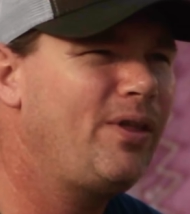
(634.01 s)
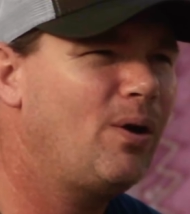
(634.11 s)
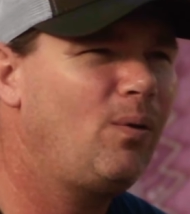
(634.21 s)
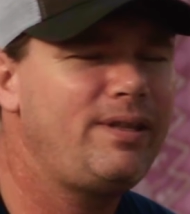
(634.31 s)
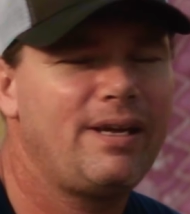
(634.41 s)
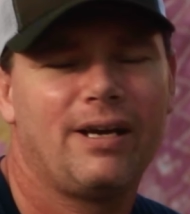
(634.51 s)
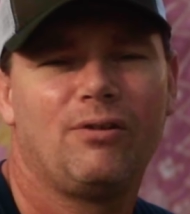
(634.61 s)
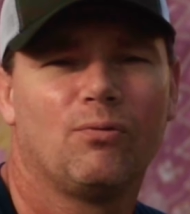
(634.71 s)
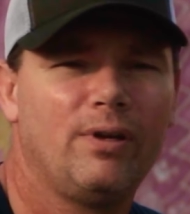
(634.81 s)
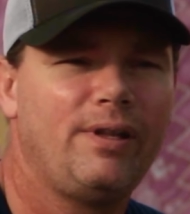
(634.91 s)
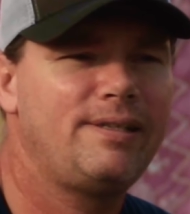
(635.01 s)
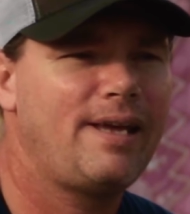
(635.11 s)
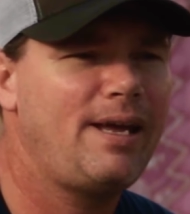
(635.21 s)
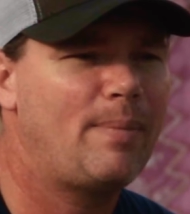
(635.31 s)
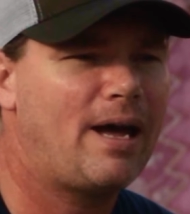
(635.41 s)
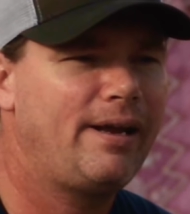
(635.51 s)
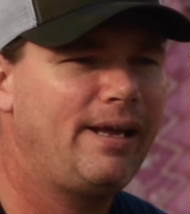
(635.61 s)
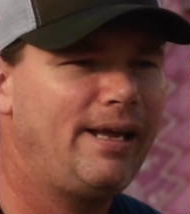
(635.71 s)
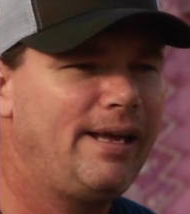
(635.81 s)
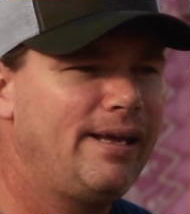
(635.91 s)
The only thing I could really say about
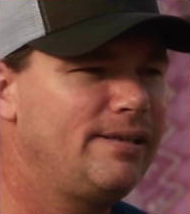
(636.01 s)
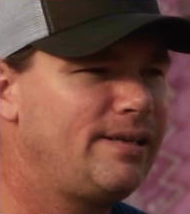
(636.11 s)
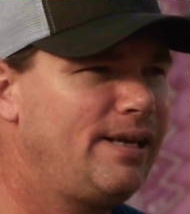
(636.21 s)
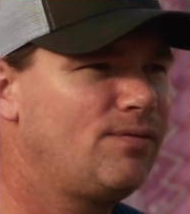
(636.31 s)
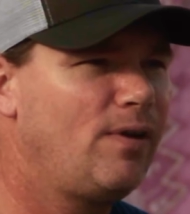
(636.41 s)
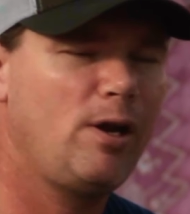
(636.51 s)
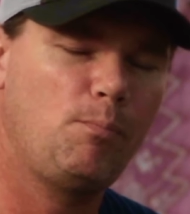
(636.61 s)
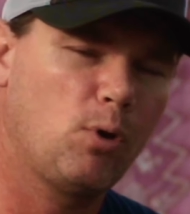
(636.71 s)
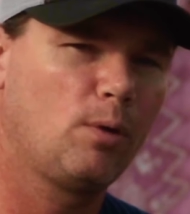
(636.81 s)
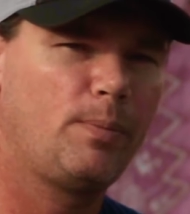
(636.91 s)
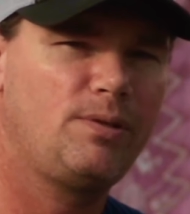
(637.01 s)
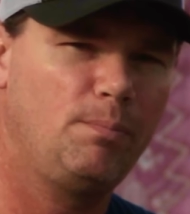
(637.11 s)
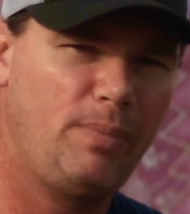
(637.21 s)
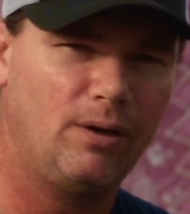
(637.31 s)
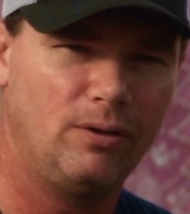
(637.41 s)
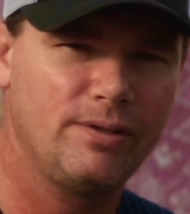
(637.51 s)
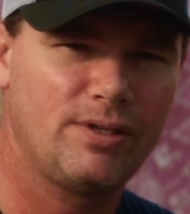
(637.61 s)
it is it's very purpose built.